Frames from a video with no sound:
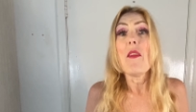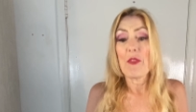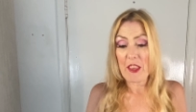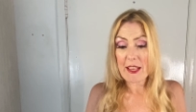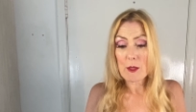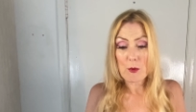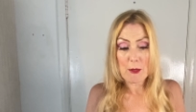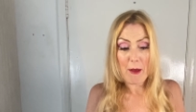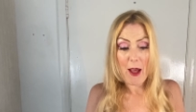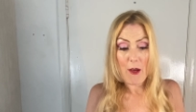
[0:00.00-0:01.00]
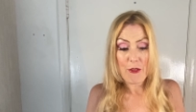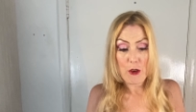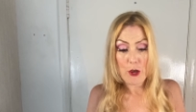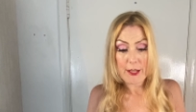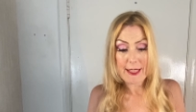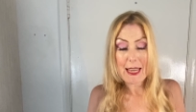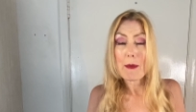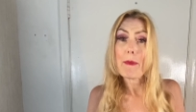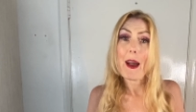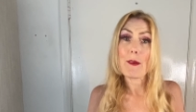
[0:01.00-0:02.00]
This was about
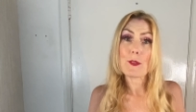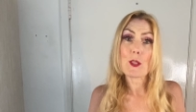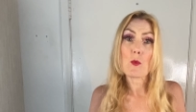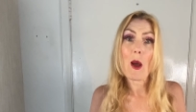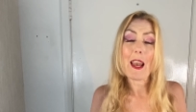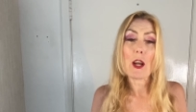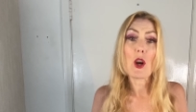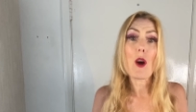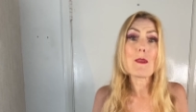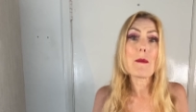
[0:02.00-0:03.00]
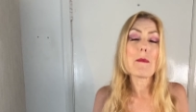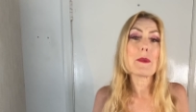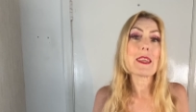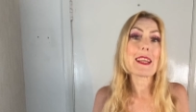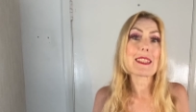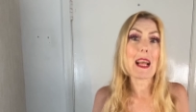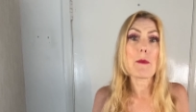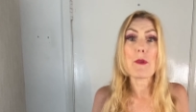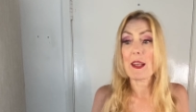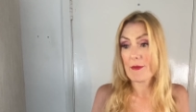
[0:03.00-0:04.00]
£13 as well. I can't remember the
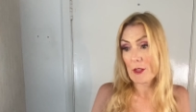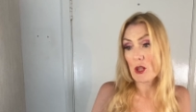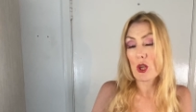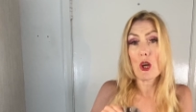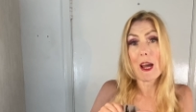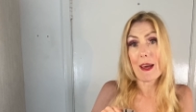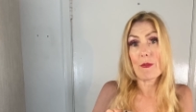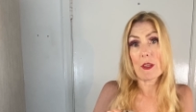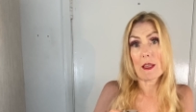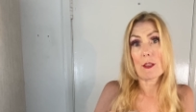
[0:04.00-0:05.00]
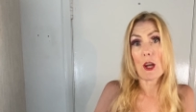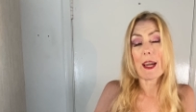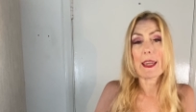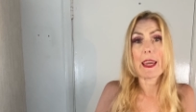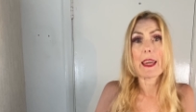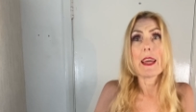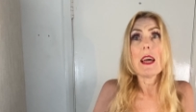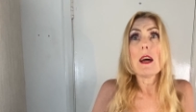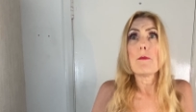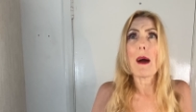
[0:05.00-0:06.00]
exact price for the skirt and the jacket,
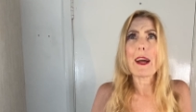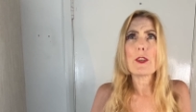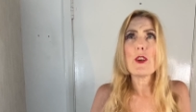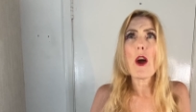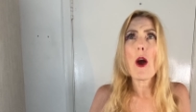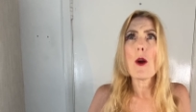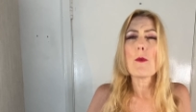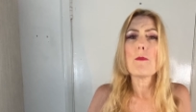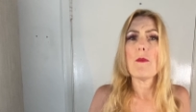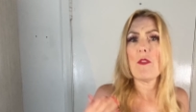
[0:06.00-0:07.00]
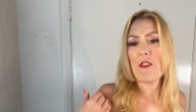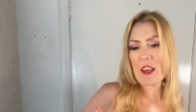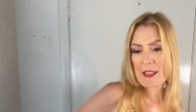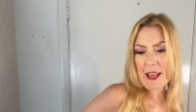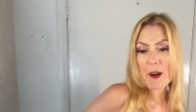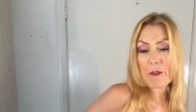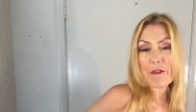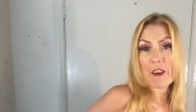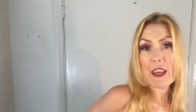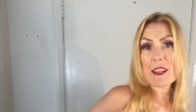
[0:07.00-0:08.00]
but I know this
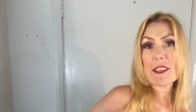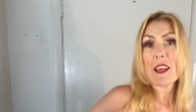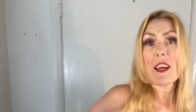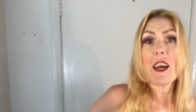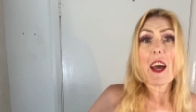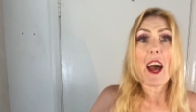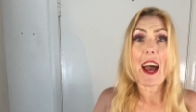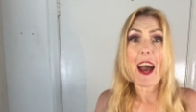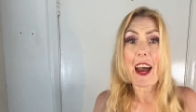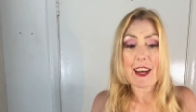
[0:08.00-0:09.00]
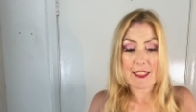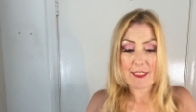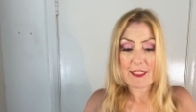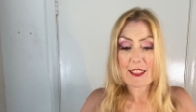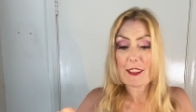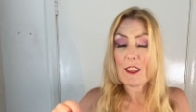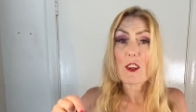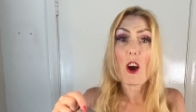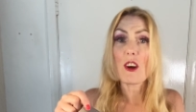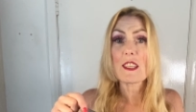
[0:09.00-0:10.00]
outfit and this little
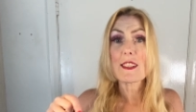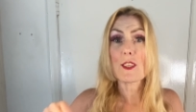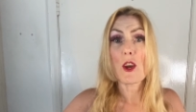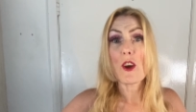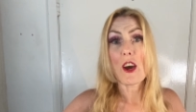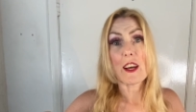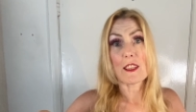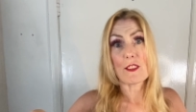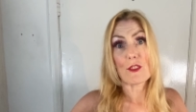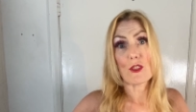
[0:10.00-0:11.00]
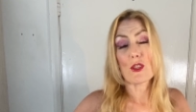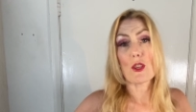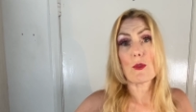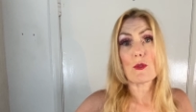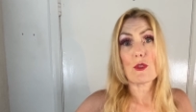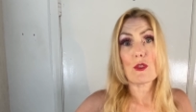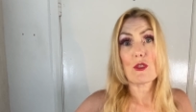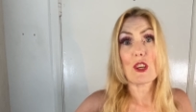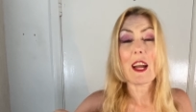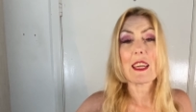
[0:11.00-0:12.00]
khaki skirt and the suit
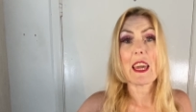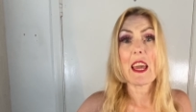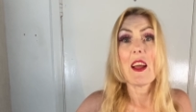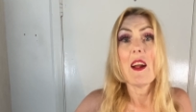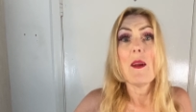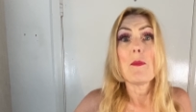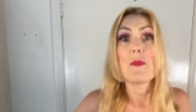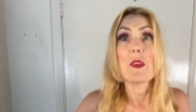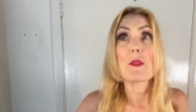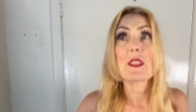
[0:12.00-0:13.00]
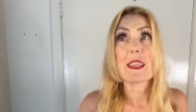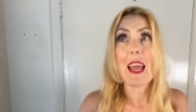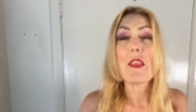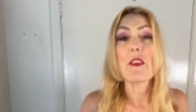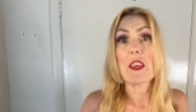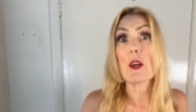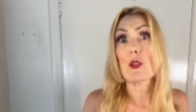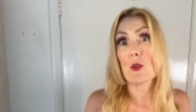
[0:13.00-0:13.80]
jacket Together they cost